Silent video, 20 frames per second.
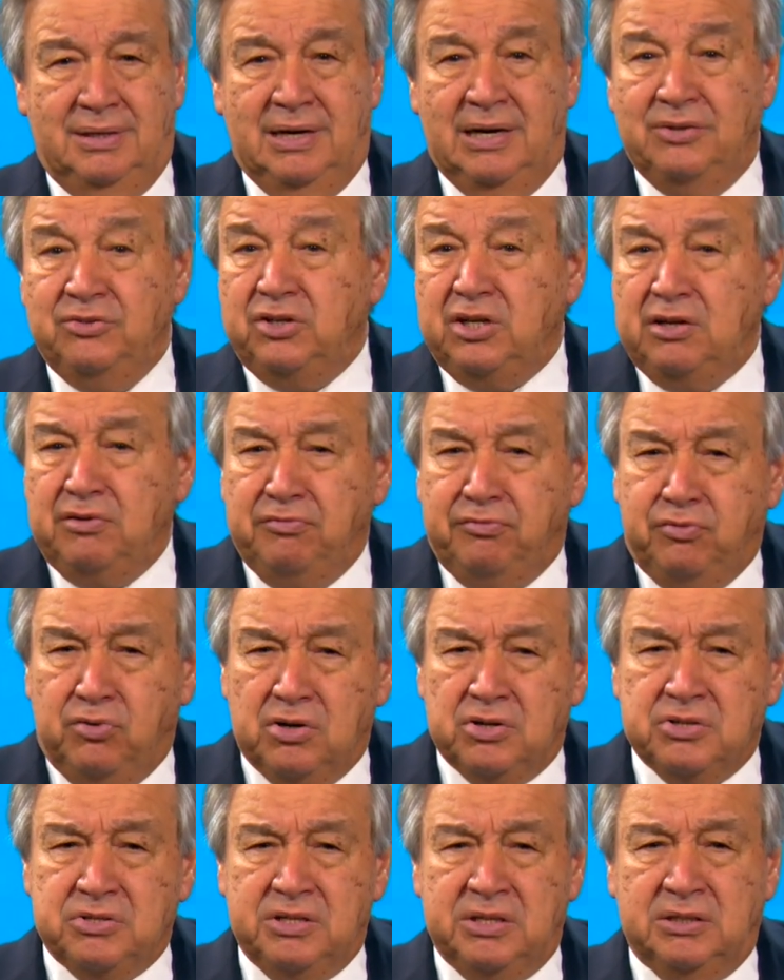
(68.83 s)
and
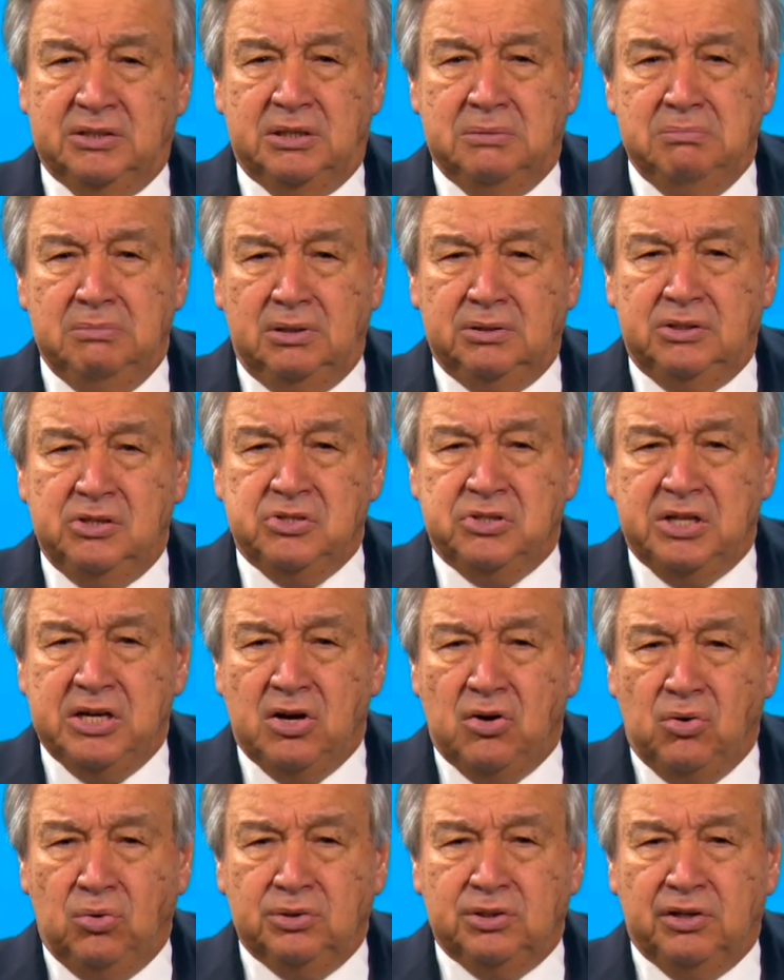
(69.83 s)
reinforcing the
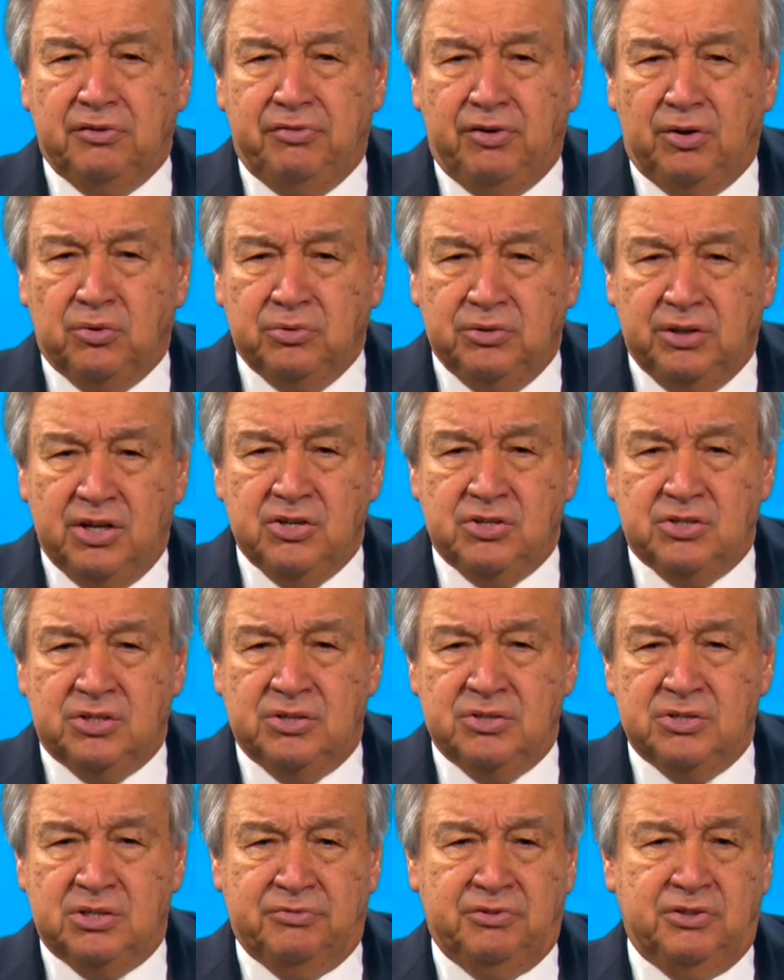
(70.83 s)
multi-stakeholder
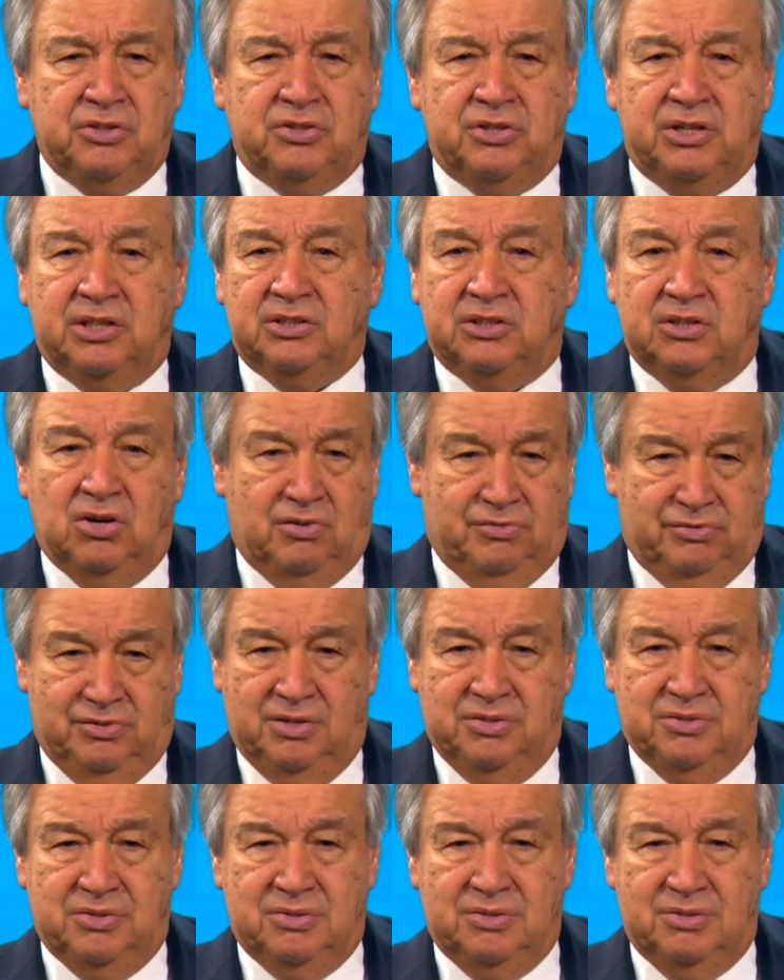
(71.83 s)
foundations of Internet
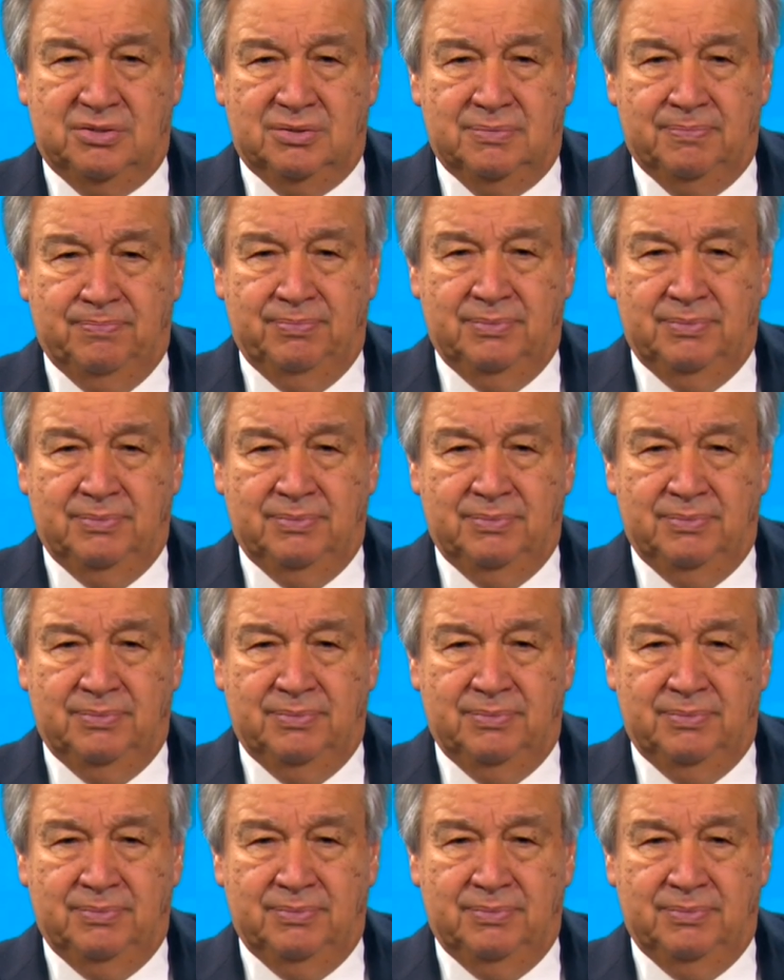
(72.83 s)
governance.